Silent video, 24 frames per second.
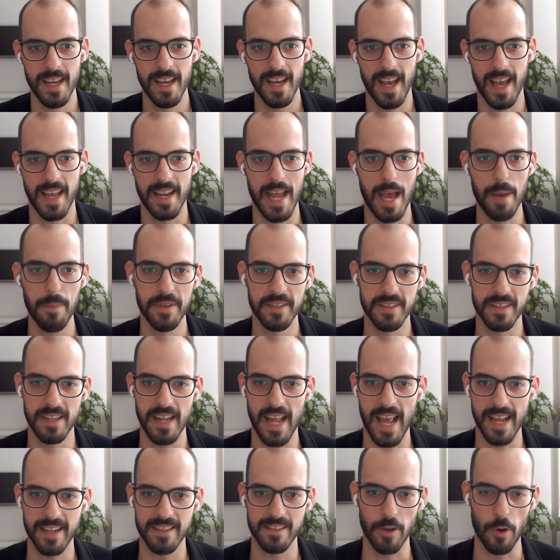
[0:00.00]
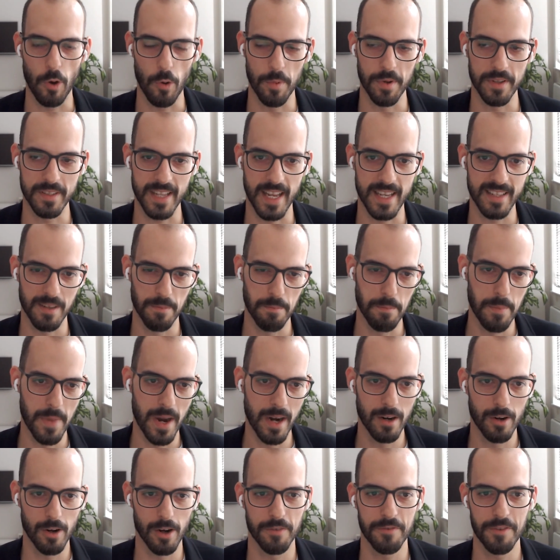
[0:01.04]
And Amazon acts almost as a mirror
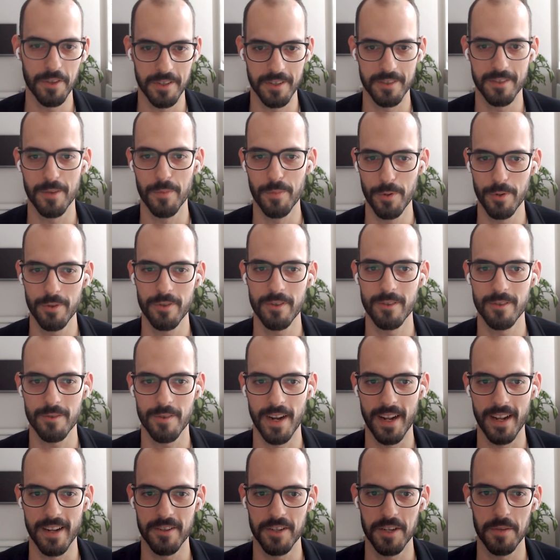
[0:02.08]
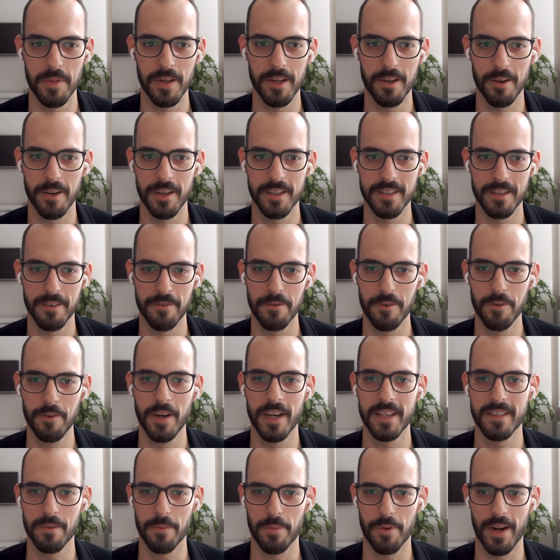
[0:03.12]
of your distribution strategy because if you
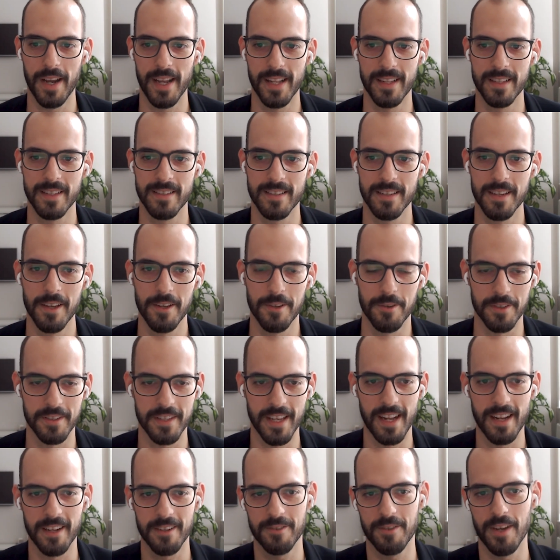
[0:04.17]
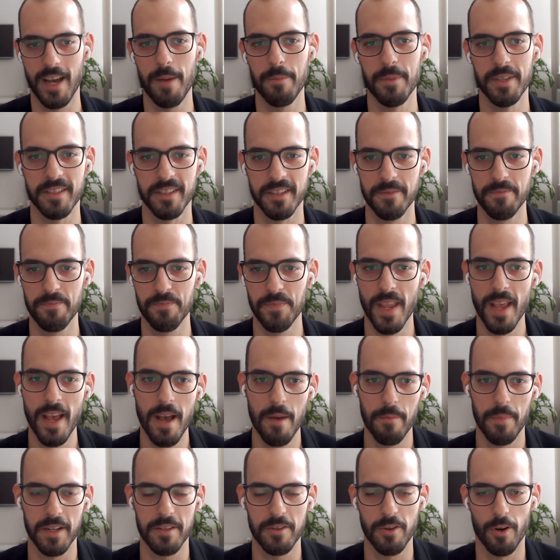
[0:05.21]
as a brand, you're selling to Amazon,
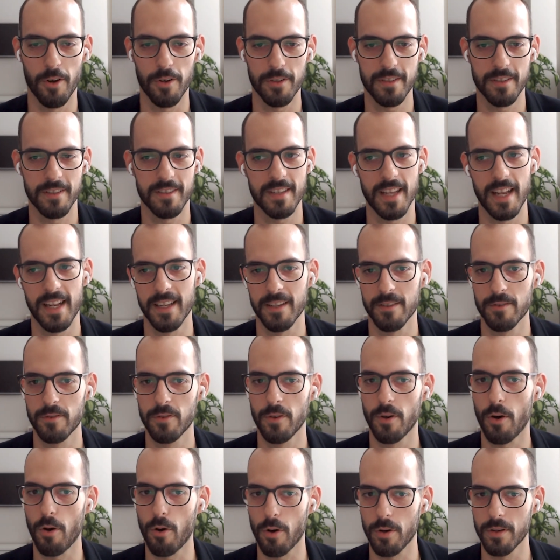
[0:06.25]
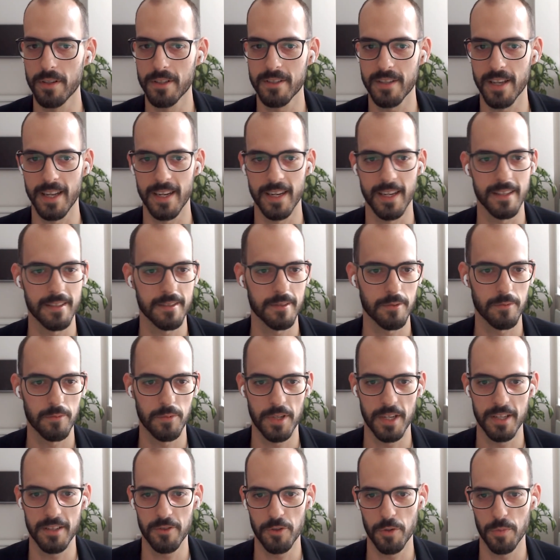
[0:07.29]
but you're also selling to wholesalers,
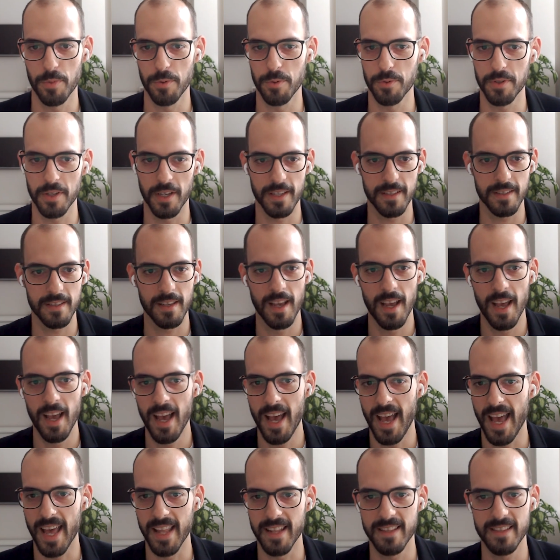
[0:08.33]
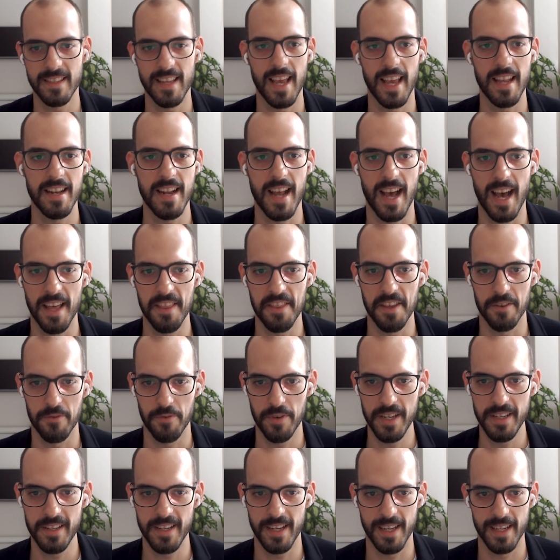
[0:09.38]
distributors, and 10 other
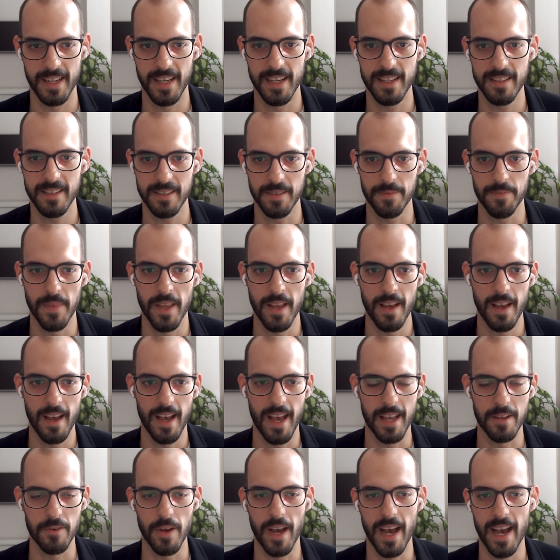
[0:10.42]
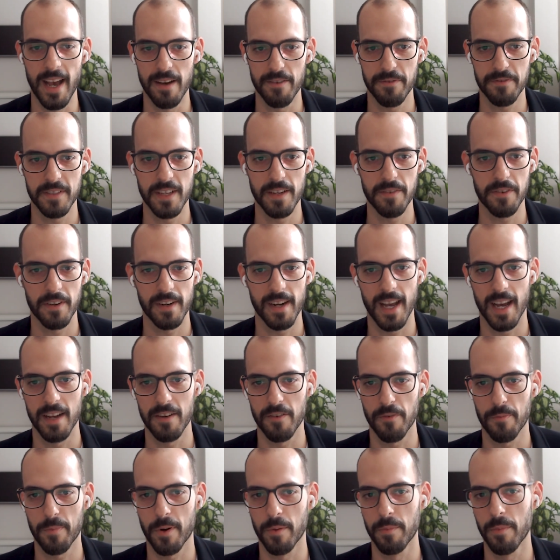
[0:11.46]
retailers, and you have different kind of
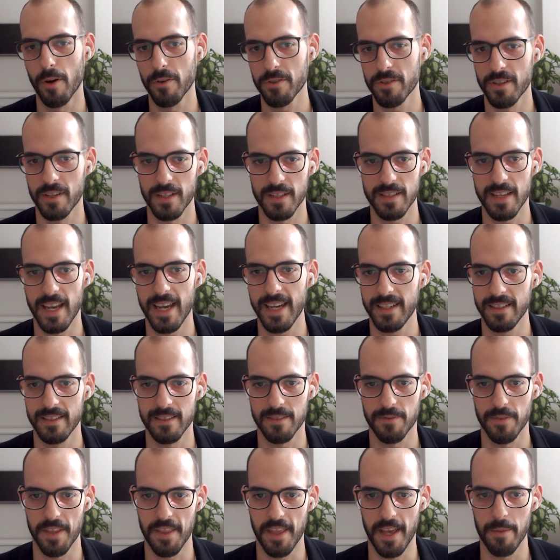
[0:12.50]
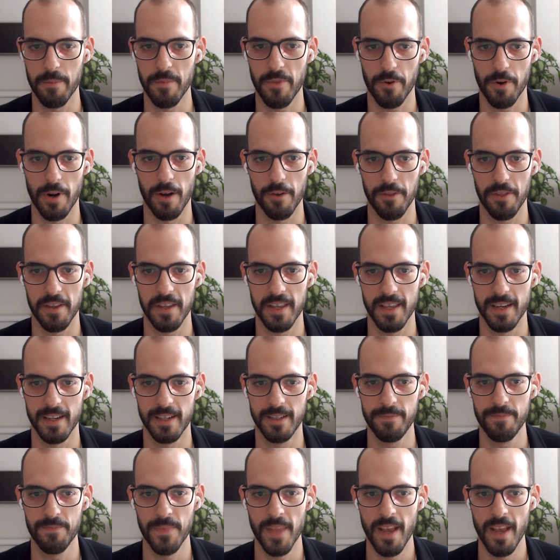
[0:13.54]
promotional cycles with them throughout the year,
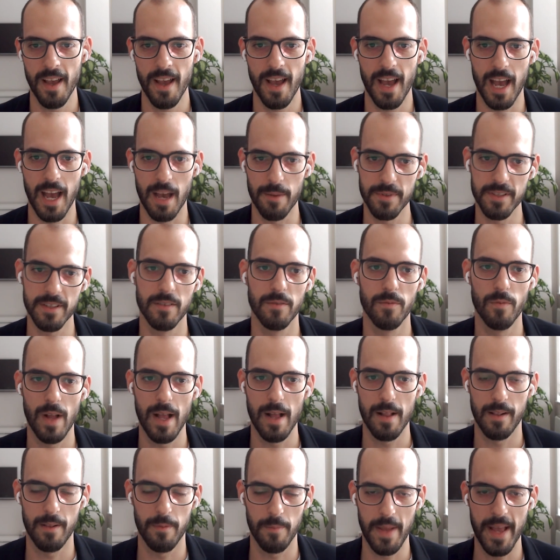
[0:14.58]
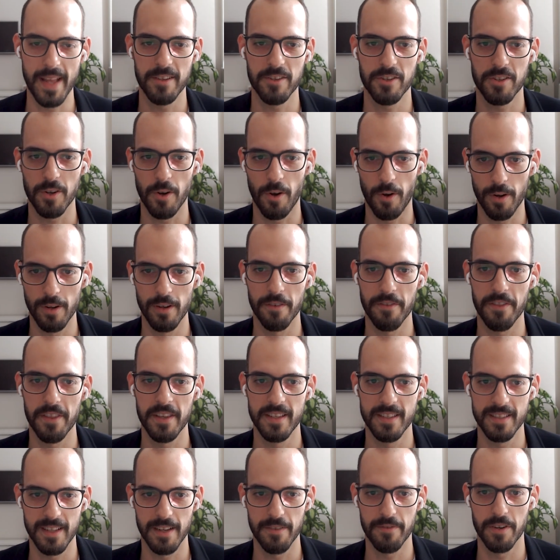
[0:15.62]
Amazon will match all of these
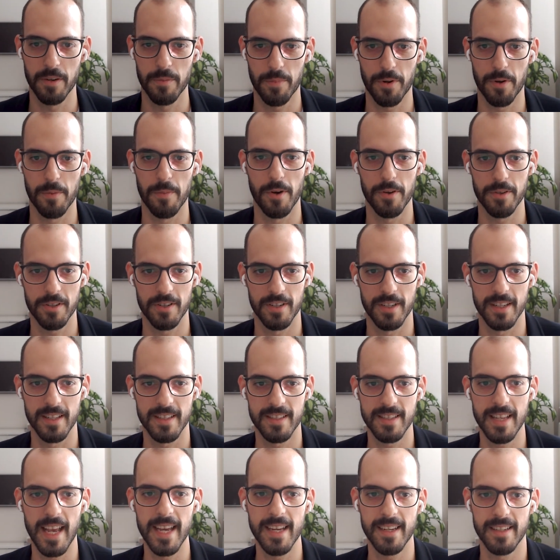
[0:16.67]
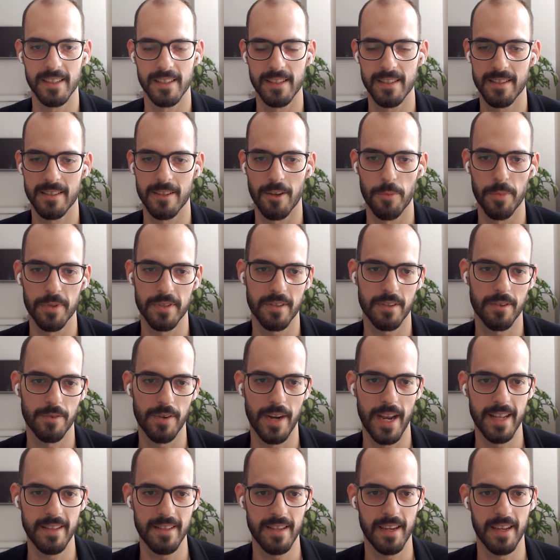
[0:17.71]
different promotional cycles, almost
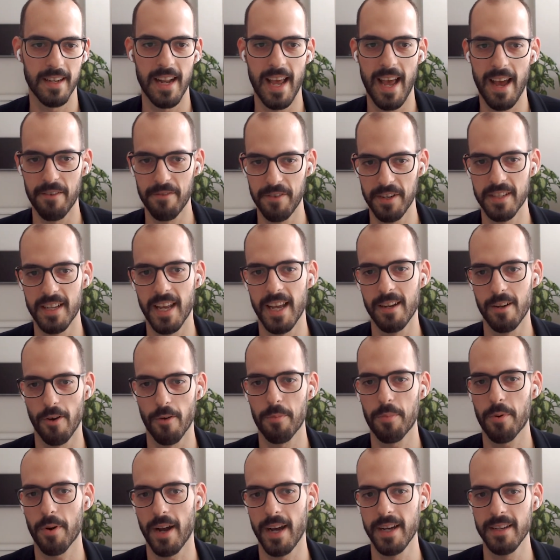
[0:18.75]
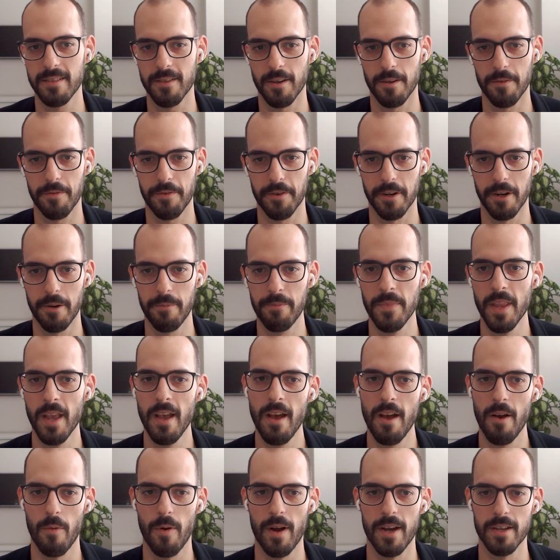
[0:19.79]
creating an everyday low price offer.
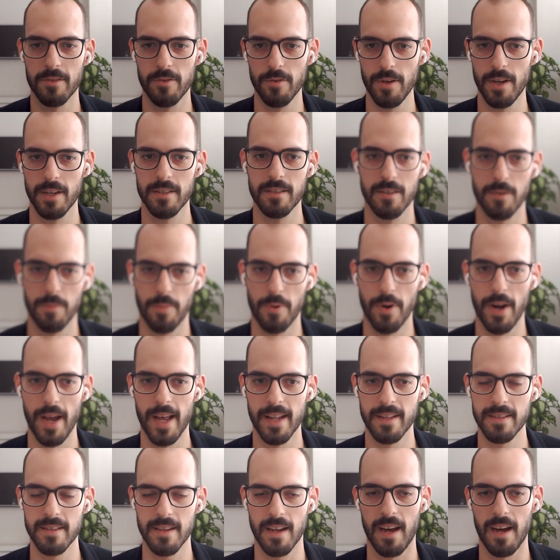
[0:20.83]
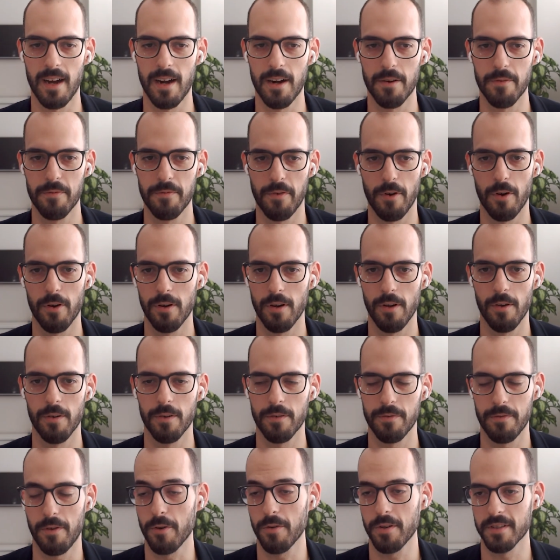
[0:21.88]
Whereas you, as the brand, are
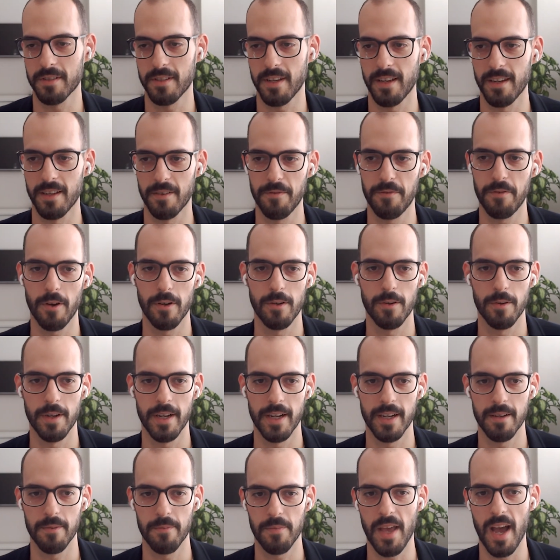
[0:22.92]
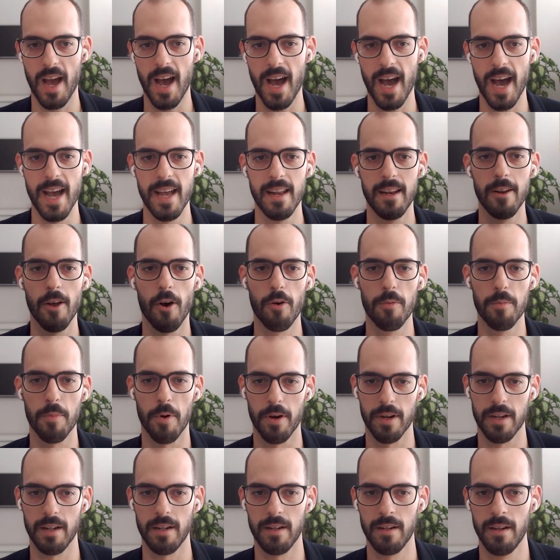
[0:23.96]
focusing and following a high low
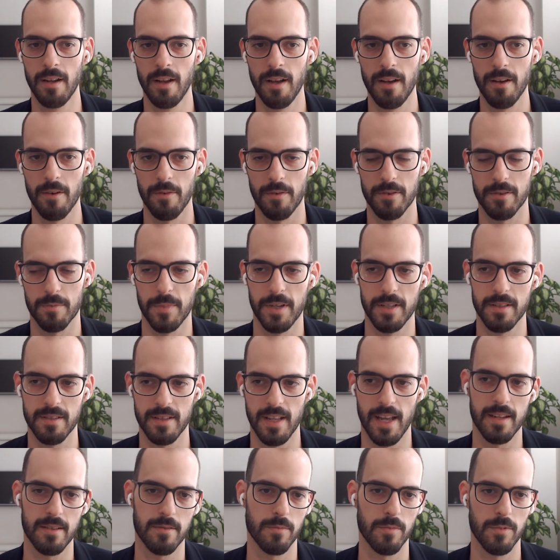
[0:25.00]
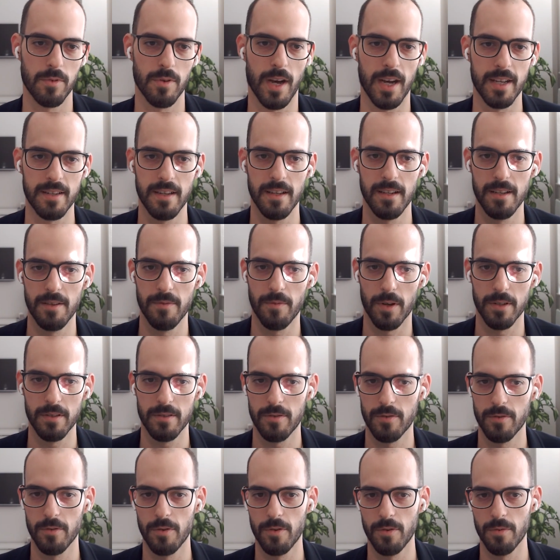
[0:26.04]
model, which means that you ideally want
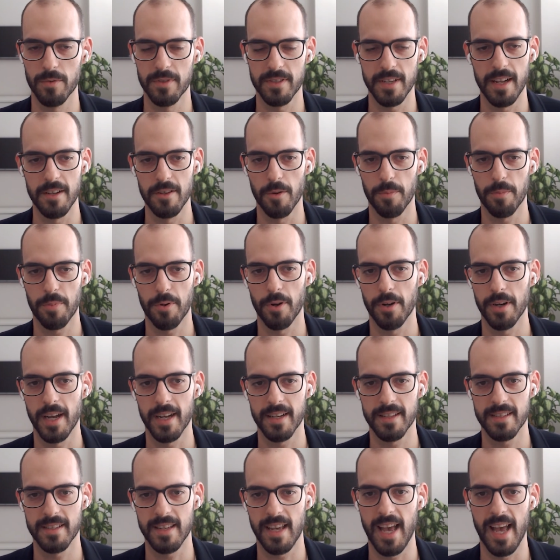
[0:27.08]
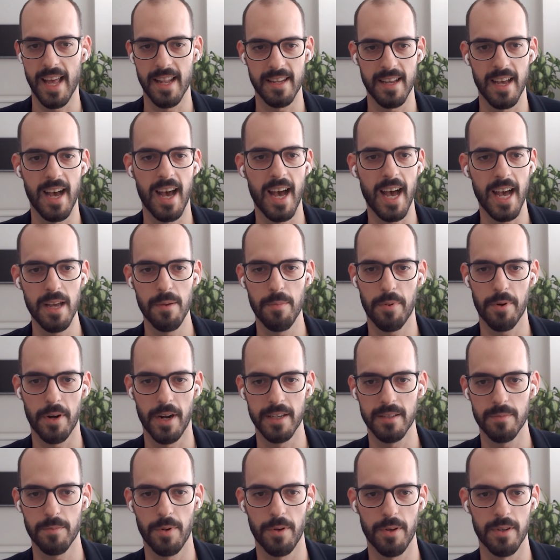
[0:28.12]
to sell your products at a high price
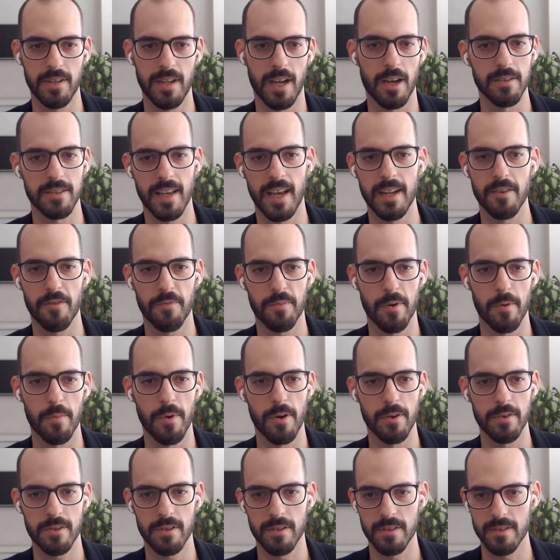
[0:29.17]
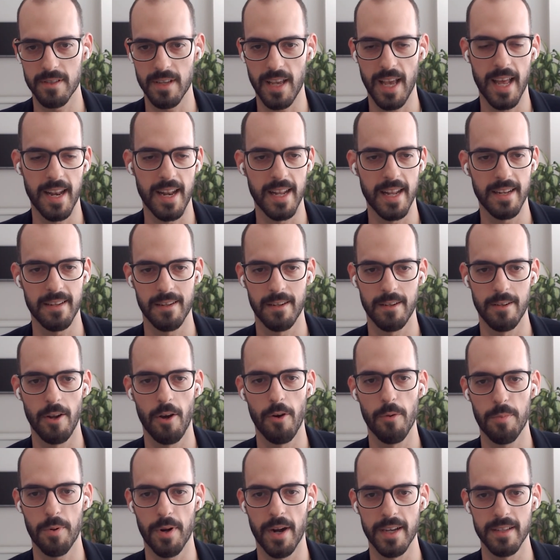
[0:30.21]
point outside of promotions and at a low
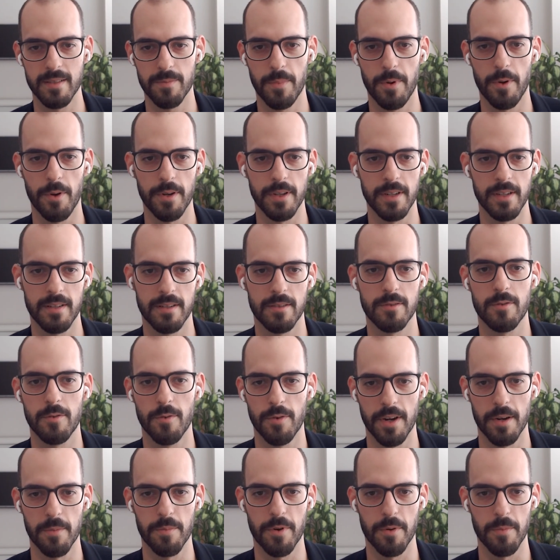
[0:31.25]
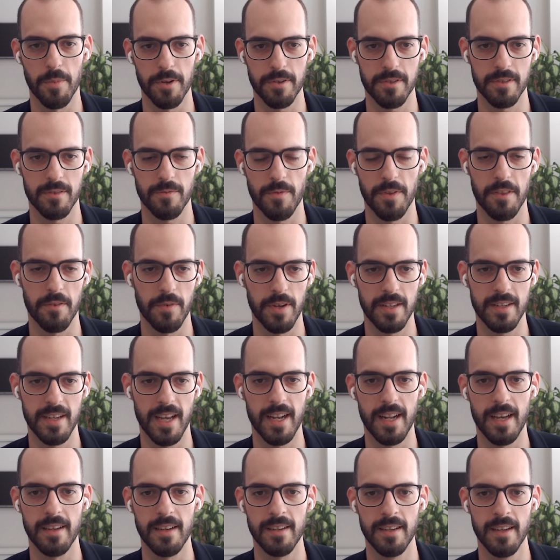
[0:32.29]
price point during promotions with the
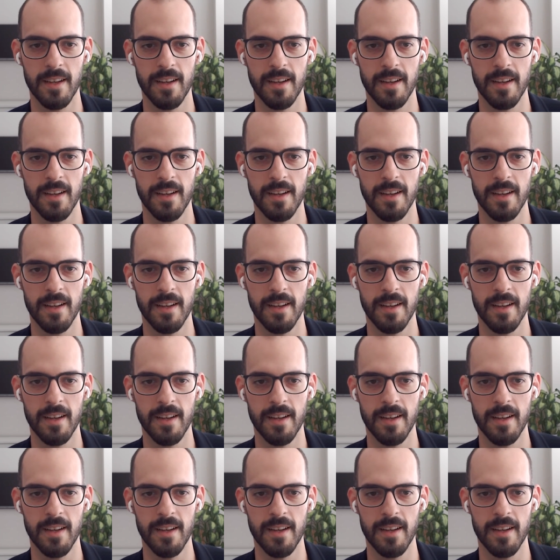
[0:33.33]
retailer.